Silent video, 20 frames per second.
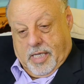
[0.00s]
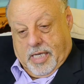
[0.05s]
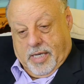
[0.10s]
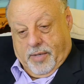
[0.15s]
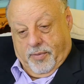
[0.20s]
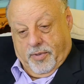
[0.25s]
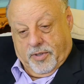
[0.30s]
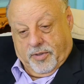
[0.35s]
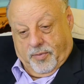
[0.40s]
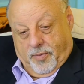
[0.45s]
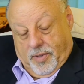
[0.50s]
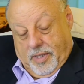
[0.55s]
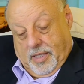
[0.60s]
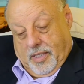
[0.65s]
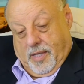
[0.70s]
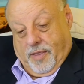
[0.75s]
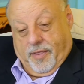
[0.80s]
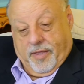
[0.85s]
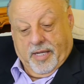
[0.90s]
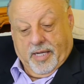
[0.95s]
I was
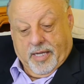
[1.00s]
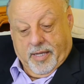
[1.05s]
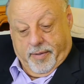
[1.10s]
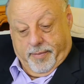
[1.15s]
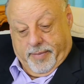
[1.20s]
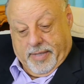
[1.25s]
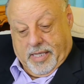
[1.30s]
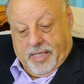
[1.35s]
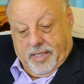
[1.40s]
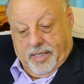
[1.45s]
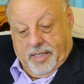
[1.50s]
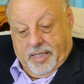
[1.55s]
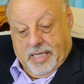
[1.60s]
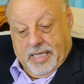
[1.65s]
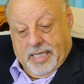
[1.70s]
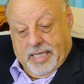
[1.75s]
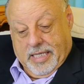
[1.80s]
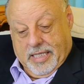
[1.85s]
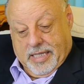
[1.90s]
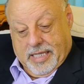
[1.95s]
really thinking about it,
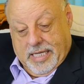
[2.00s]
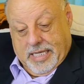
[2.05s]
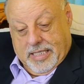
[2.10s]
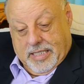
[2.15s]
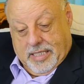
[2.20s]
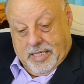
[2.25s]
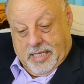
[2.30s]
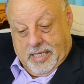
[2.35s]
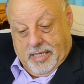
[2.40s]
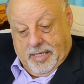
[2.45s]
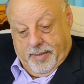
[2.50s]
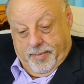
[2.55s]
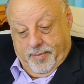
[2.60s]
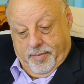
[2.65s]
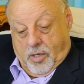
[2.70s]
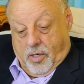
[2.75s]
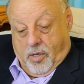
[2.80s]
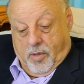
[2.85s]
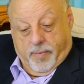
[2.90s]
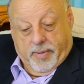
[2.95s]
and at that
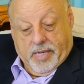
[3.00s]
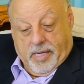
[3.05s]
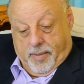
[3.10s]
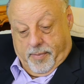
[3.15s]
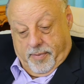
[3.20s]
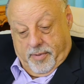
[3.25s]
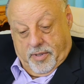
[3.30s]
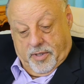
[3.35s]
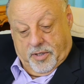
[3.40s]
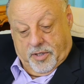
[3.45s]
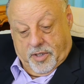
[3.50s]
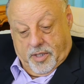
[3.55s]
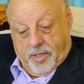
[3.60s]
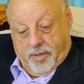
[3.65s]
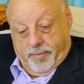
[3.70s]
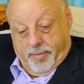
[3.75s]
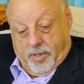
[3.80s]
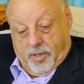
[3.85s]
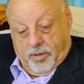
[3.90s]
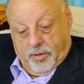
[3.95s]
time, Herb Alpert and Jerry
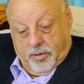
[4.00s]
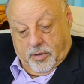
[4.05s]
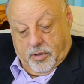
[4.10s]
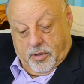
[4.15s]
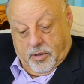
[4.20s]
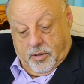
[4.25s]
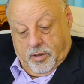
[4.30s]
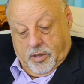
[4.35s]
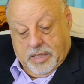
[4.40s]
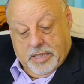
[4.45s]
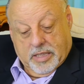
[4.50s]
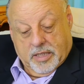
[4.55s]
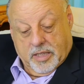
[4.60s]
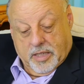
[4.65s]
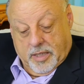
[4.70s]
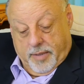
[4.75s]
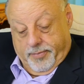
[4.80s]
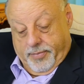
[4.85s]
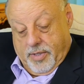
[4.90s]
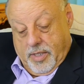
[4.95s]
Moss did
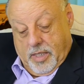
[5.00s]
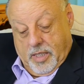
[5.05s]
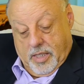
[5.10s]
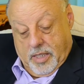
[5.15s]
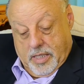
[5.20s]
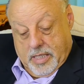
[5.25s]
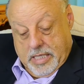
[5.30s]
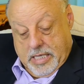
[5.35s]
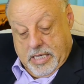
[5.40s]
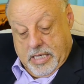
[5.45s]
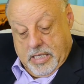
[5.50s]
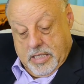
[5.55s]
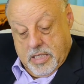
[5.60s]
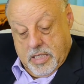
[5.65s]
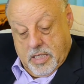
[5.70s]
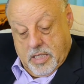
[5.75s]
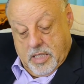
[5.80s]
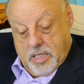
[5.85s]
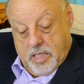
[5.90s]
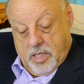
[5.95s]
something that
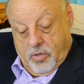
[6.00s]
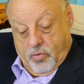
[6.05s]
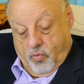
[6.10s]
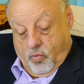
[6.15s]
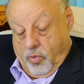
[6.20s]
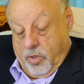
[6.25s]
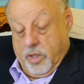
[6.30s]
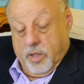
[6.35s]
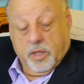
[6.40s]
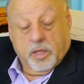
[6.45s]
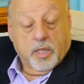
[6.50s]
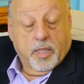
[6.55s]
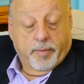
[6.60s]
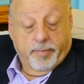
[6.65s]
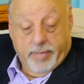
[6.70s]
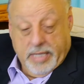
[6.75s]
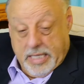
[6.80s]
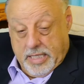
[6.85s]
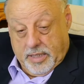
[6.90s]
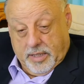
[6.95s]
was
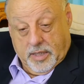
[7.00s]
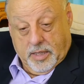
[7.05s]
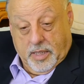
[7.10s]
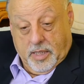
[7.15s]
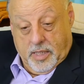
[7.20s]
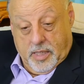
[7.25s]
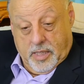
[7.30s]
amazing.